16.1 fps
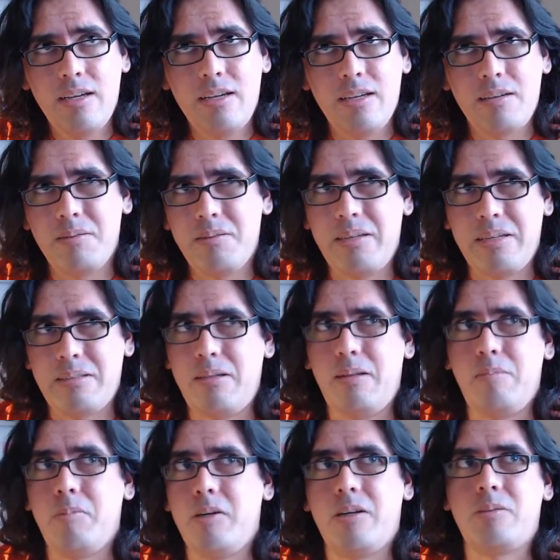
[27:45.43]
It was like
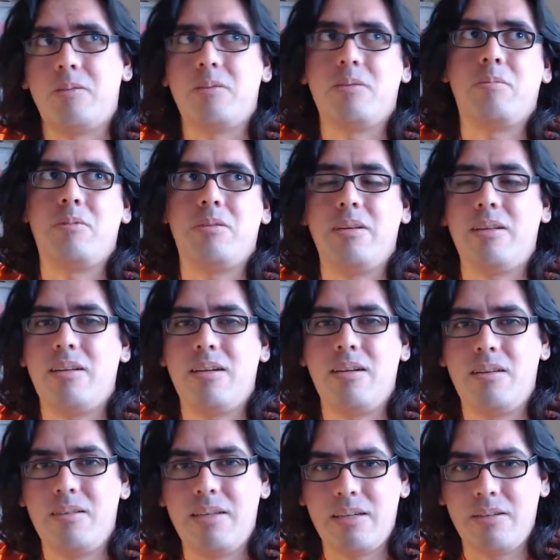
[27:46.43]
$10 or something like that,
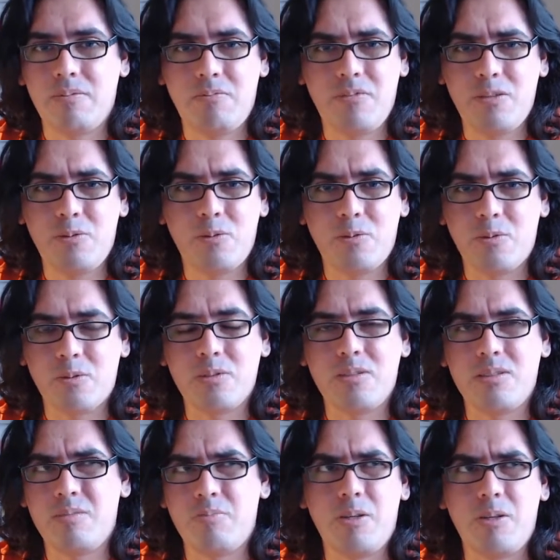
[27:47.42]
like a video course,
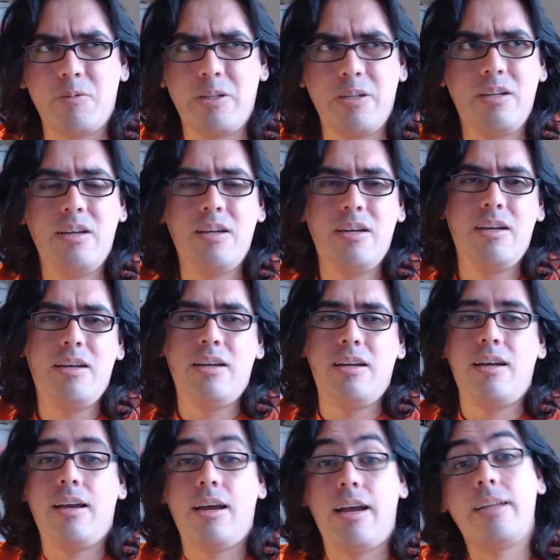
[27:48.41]
a small one.
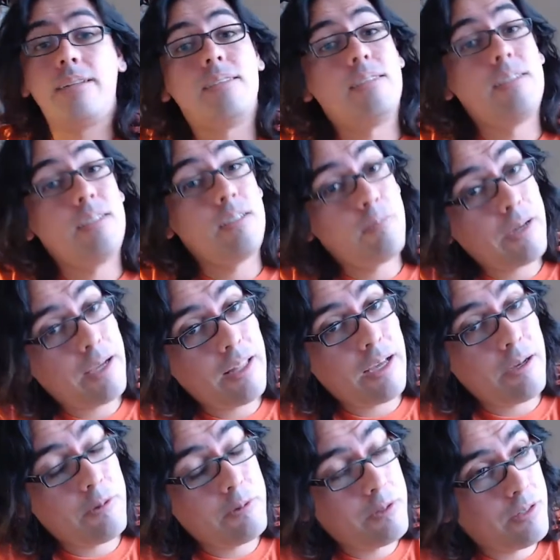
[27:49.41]
I did buy
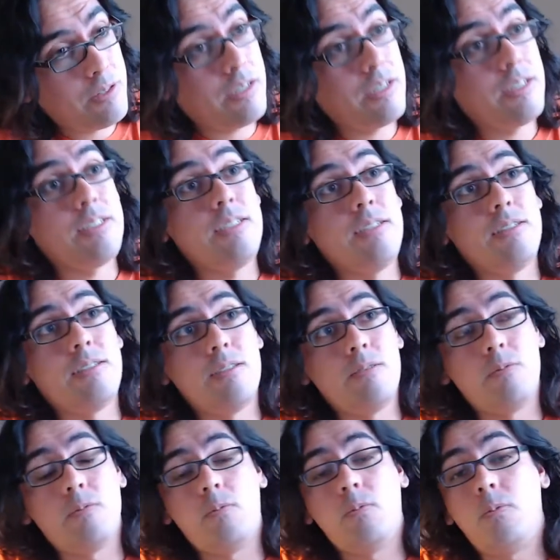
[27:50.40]
that one, and he did a
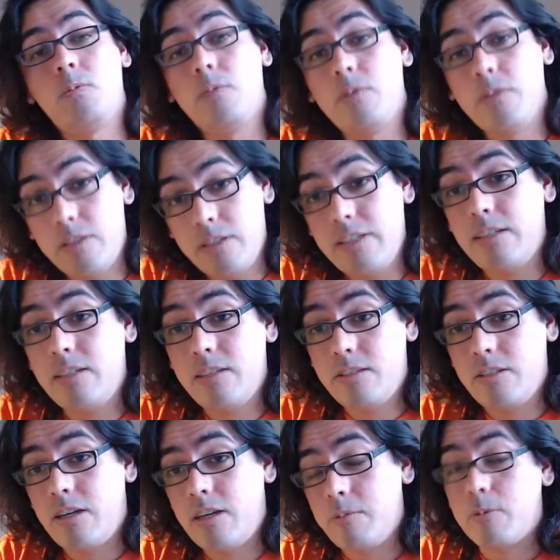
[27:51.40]
really good
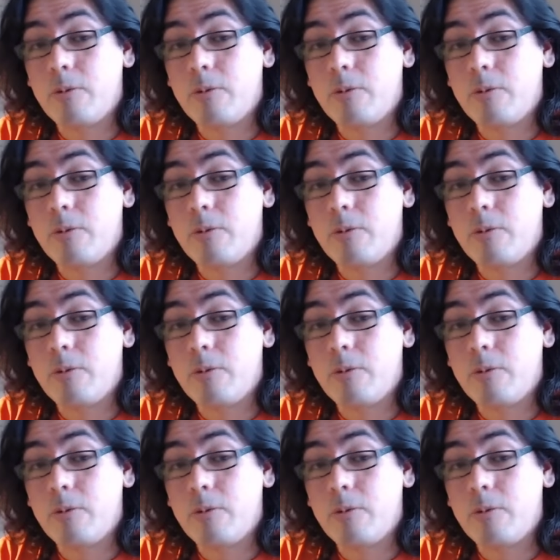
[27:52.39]
job